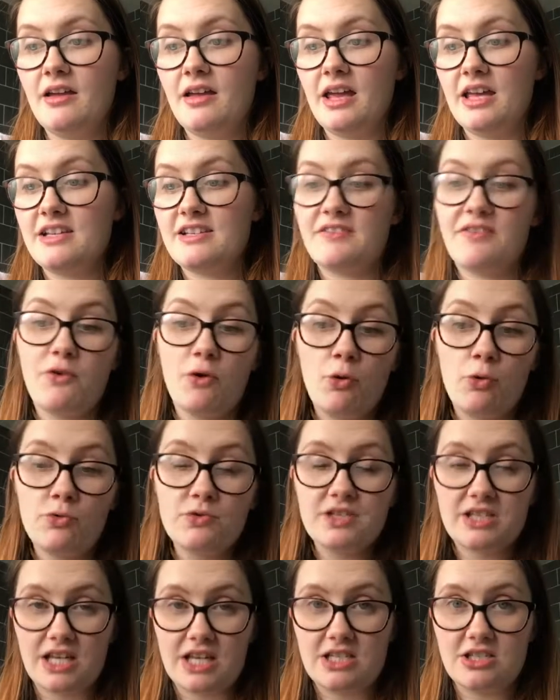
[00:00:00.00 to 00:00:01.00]
It's for all
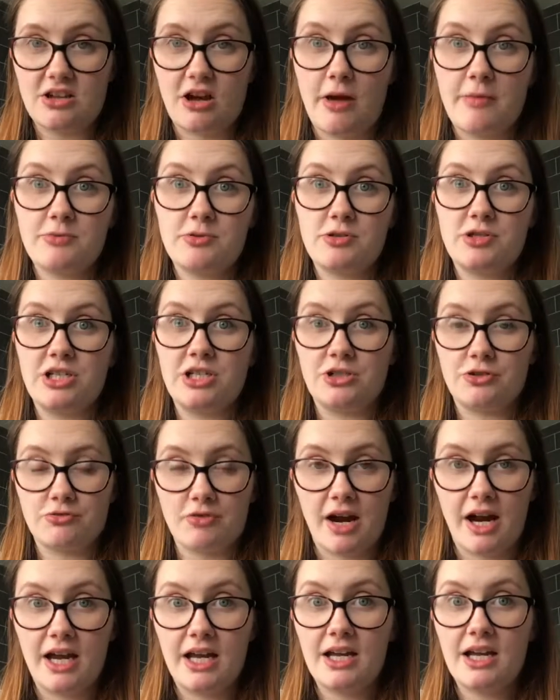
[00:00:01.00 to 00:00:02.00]
skin types, which is
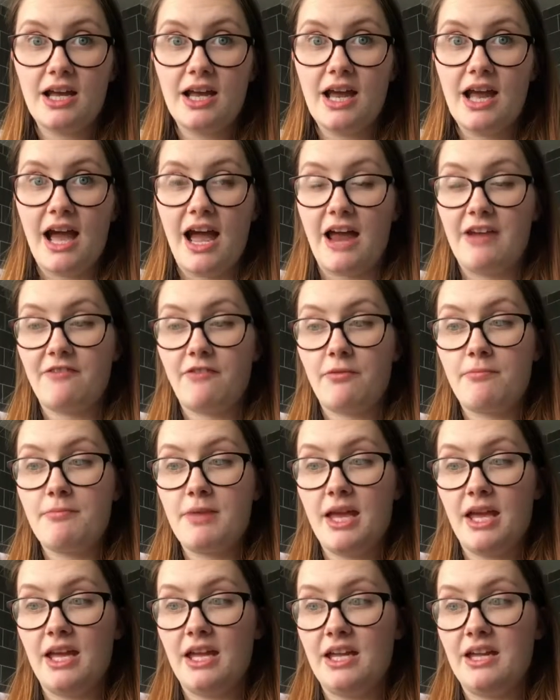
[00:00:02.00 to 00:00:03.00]
great. And for
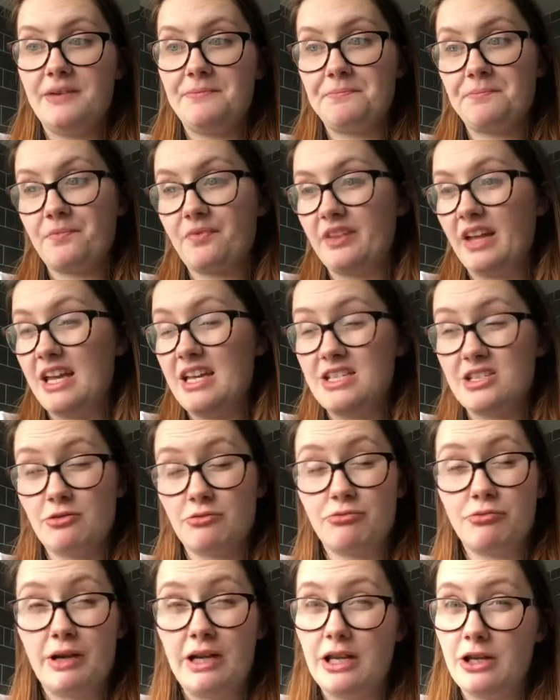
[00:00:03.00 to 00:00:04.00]
me, it's a
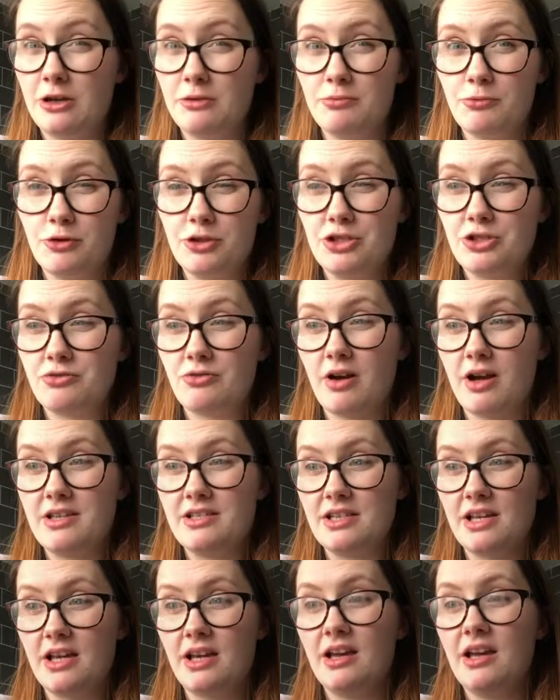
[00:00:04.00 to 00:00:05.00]
really good
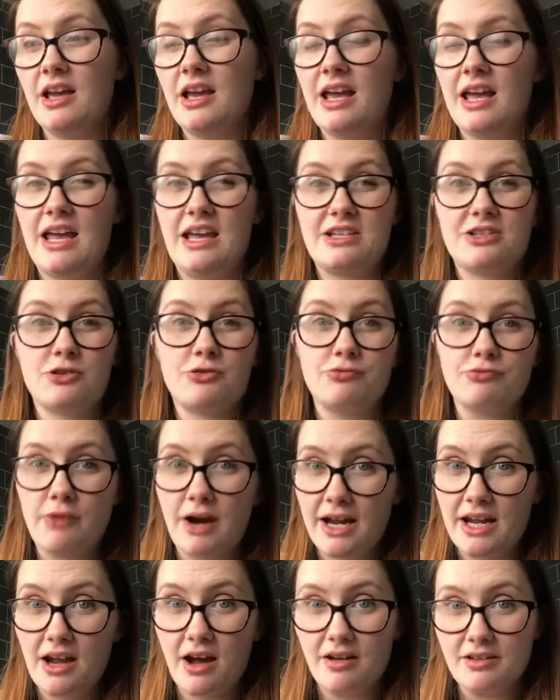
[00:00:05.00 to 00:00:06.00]
moisturiser. It's
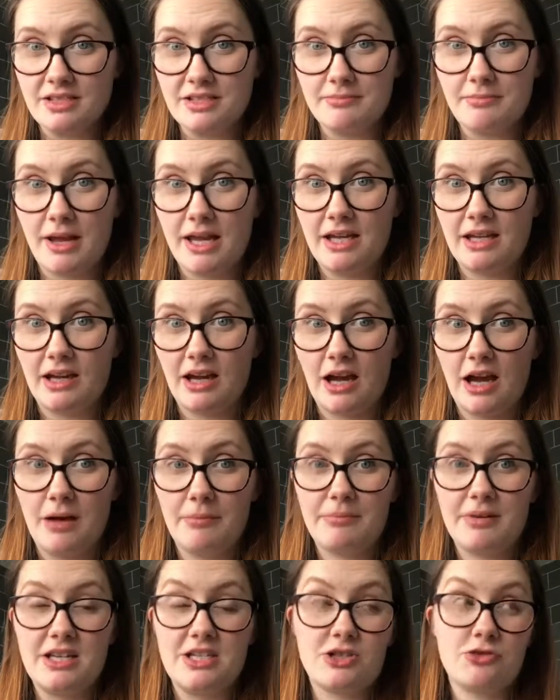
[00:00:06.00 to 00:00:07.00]
great under
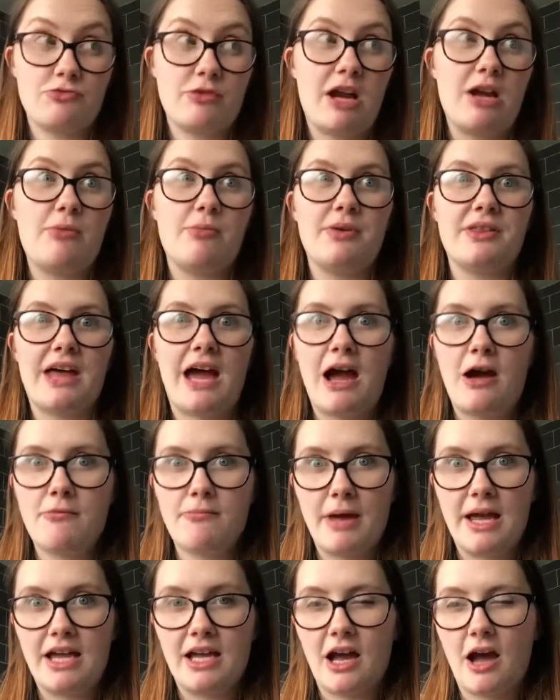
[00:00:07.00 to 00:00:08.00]
makeup. It's great without
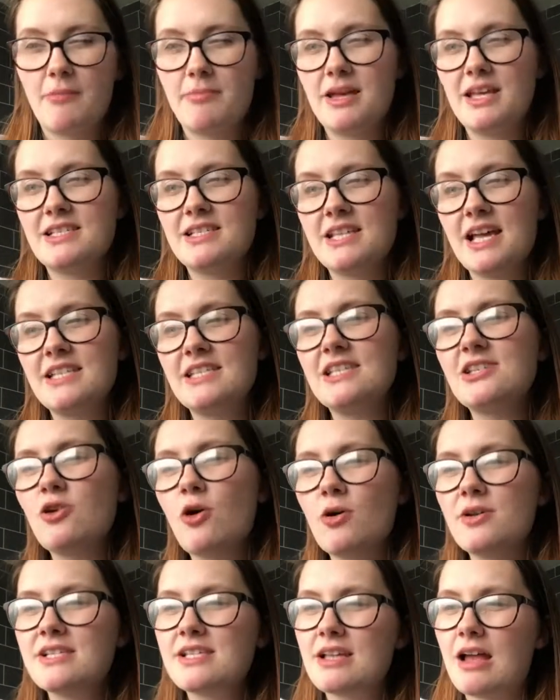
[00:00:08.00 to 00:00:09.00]
makeup. It says it's
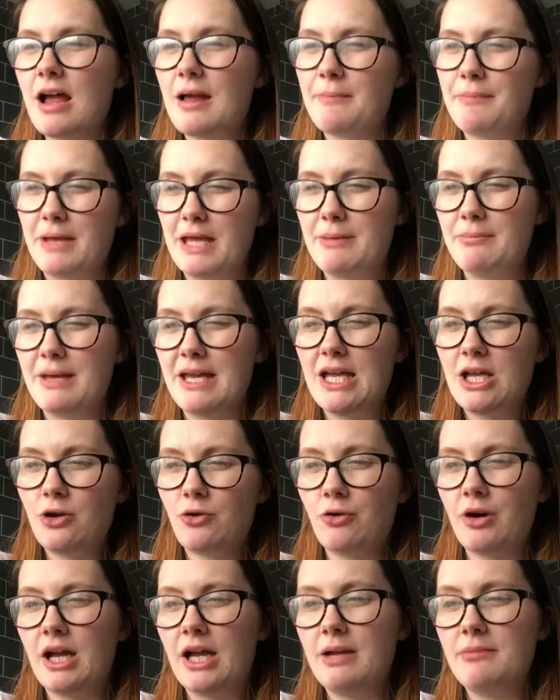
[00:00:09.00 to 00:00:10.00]
got a slight BB
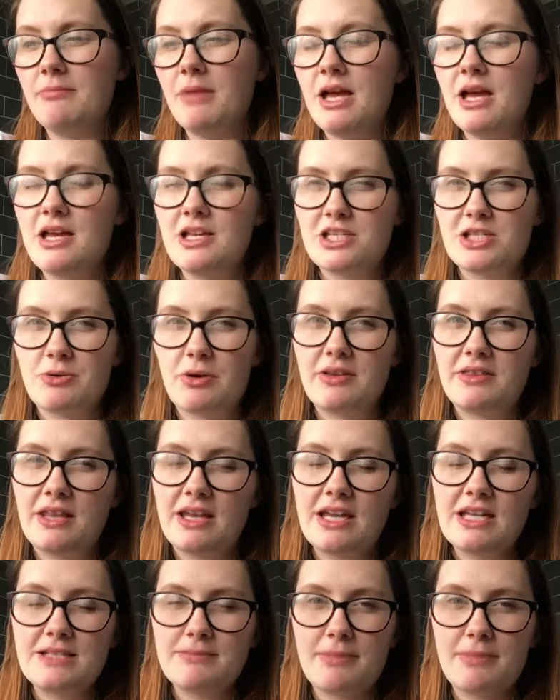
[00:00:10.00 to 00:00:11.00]
cream, so I
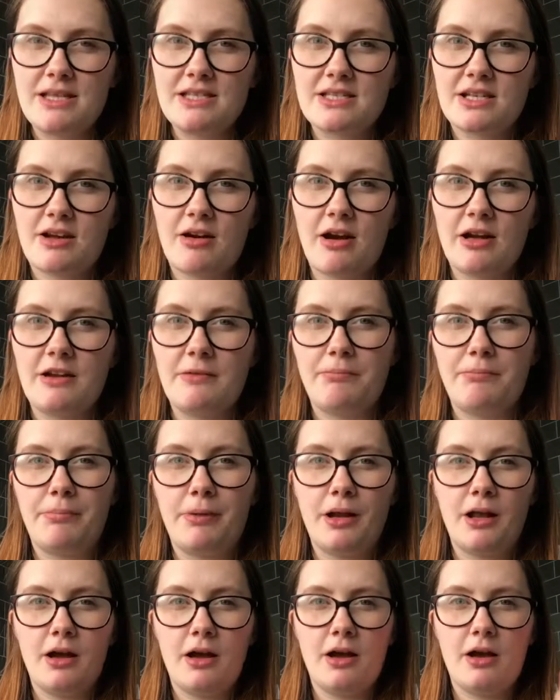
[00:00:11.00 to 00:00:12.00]
think it's meant to kind of
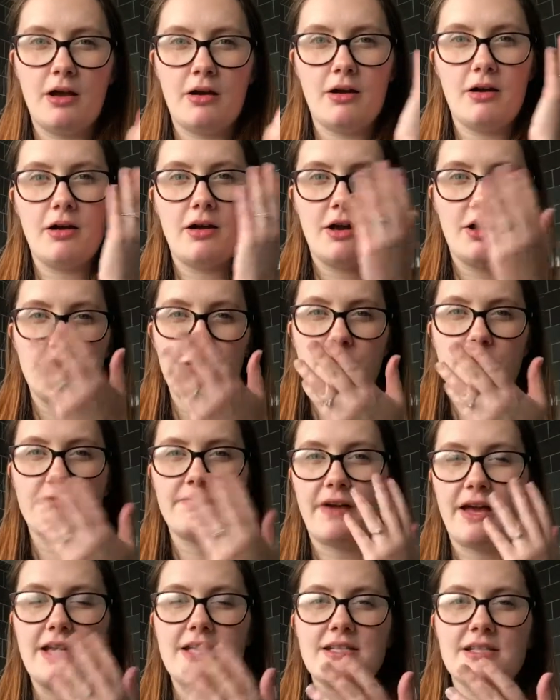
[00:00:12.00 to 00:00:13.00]
blur your
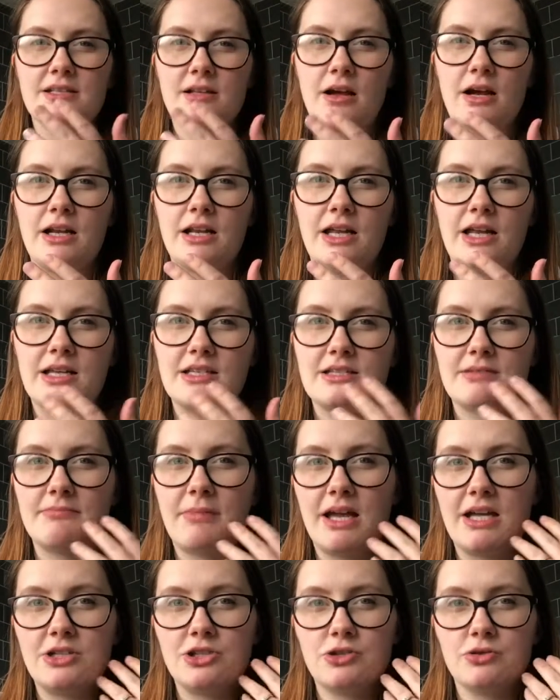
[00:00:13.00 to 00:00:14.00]
face slightly to
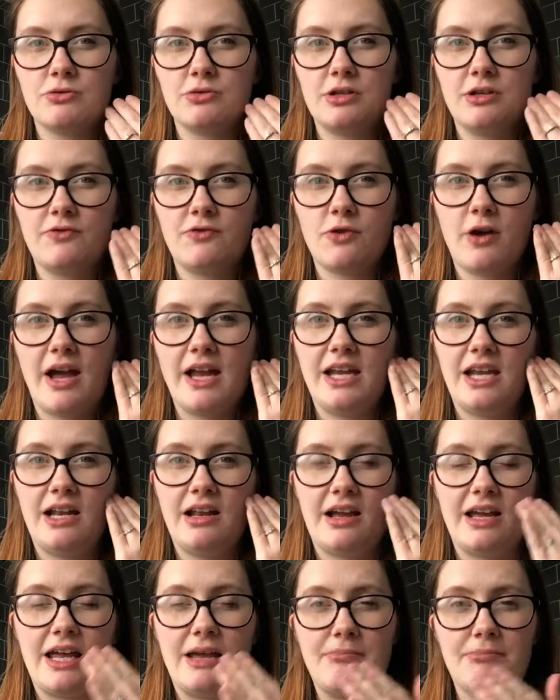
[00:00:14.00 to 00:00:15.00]
make sure that you've got any
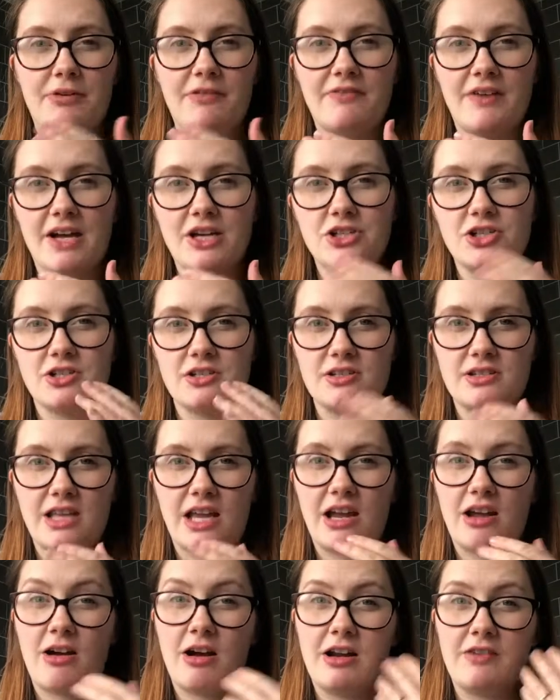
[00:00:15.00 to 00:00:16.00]
like imperfections.
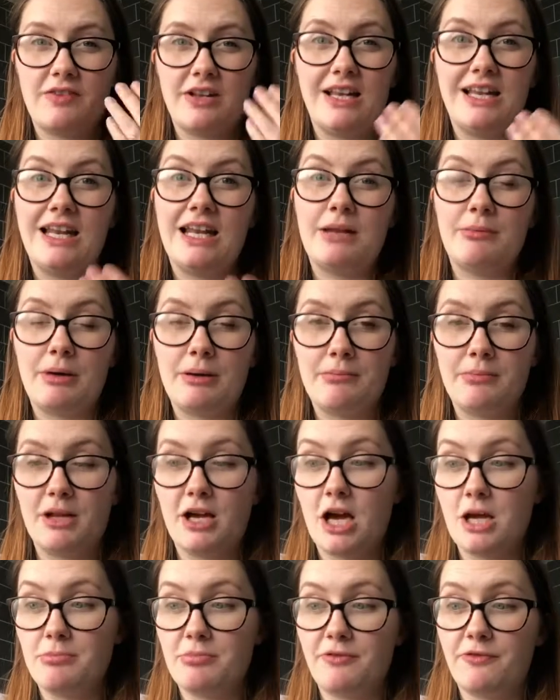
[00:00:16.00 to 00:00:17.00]
They're kind of a little bit
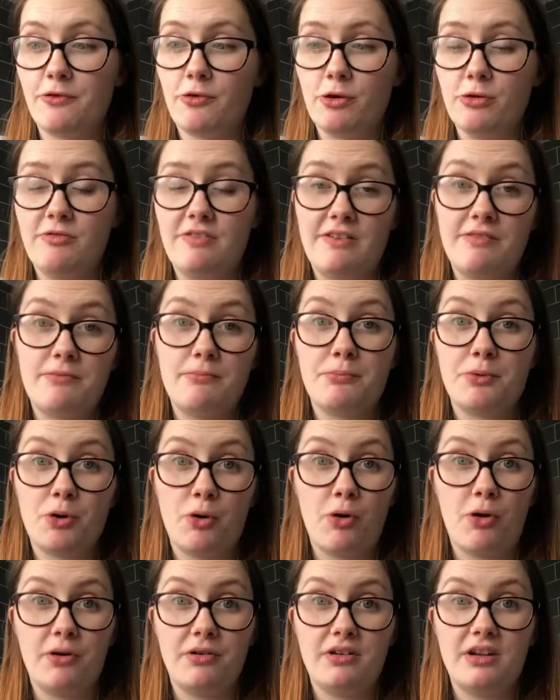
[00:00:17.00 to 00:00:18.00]
blurred before you've even put
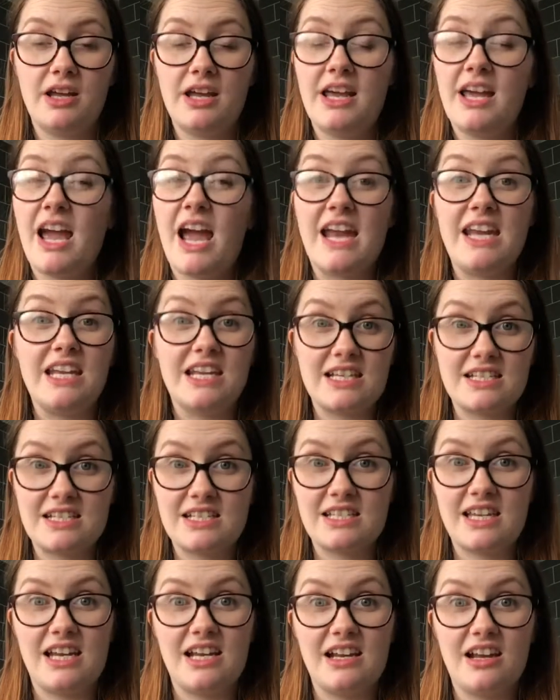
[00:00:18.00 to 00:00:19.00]
on any
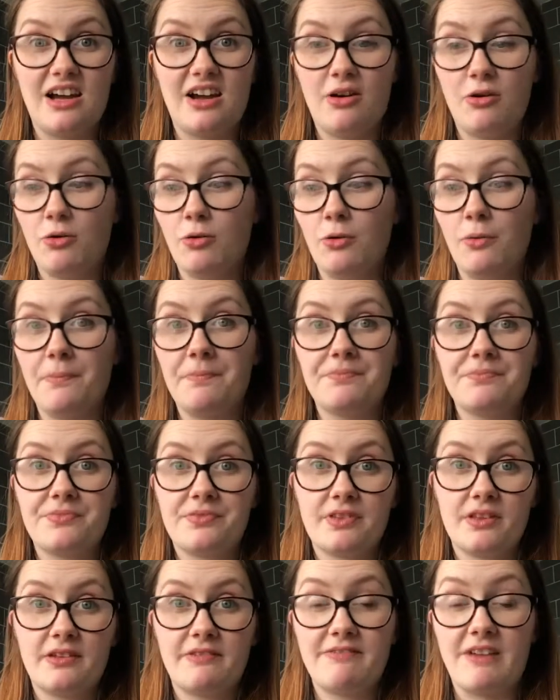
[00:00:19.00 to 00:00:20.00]
concealer or
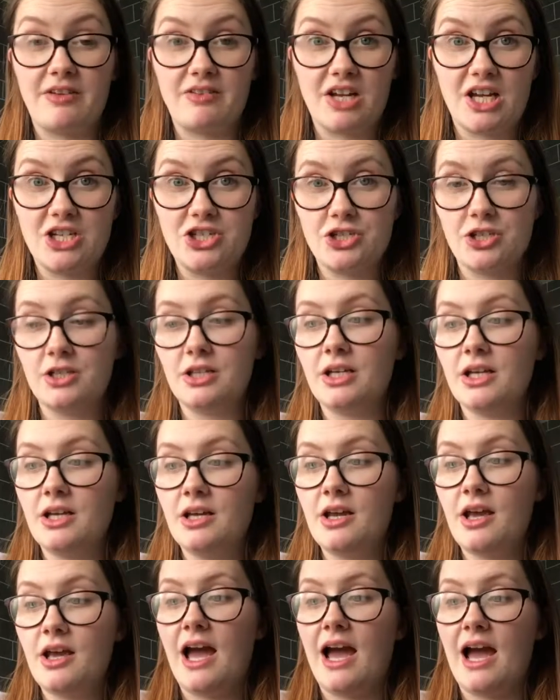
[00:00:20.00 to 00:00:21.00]
foundation.
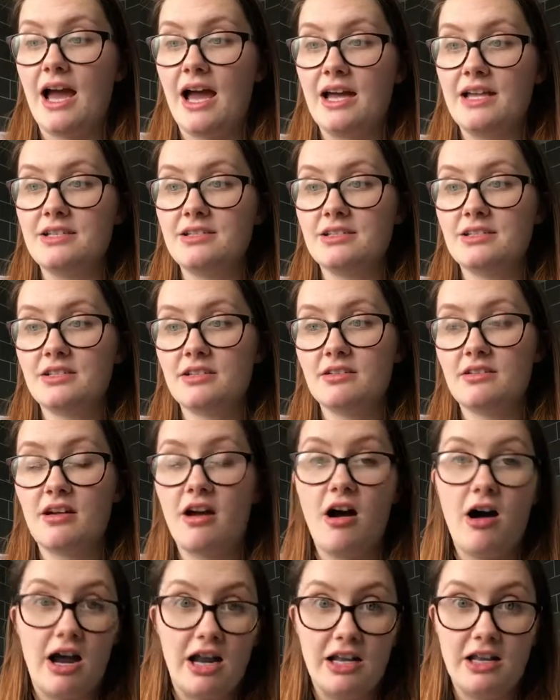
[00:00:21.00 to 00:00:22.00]
And
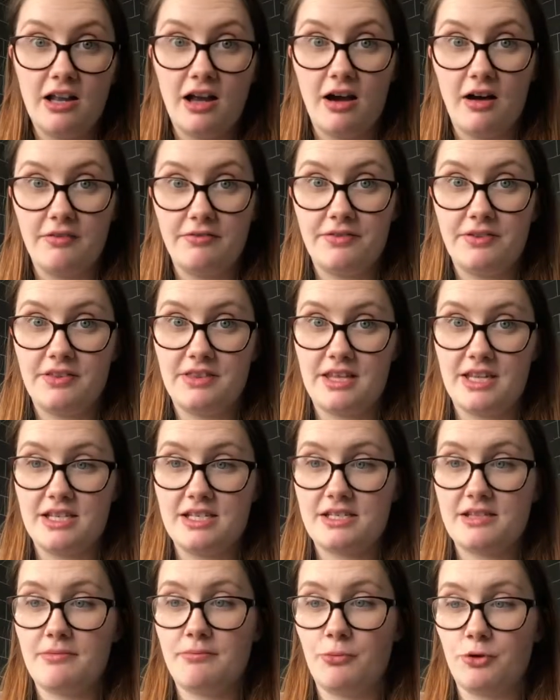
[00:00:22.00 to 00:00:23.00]
I love
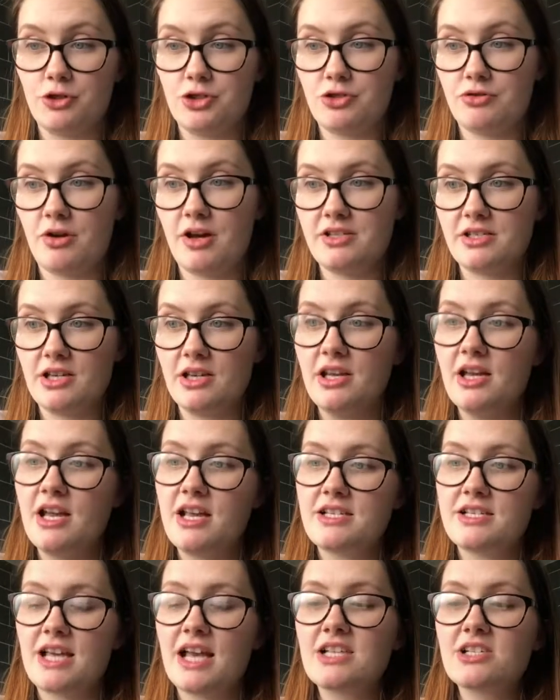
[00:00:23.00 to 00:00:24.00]
this moisturiser.
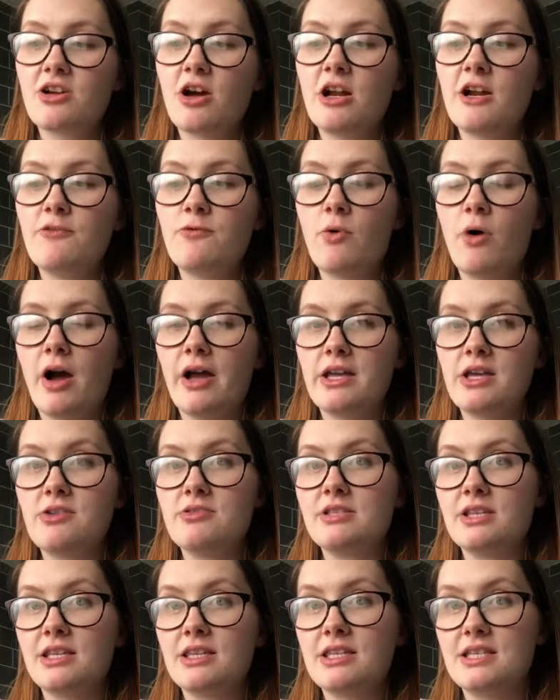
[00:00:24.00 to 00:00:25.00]
So that's kind of what I
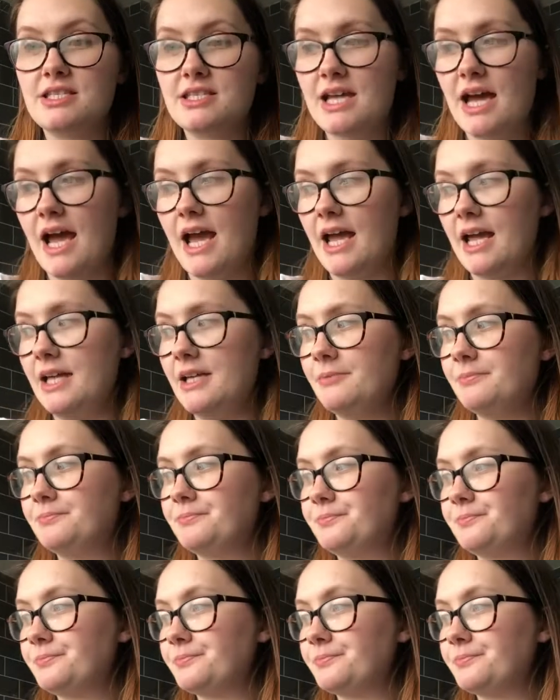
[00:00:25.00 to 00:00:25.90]
use in the day.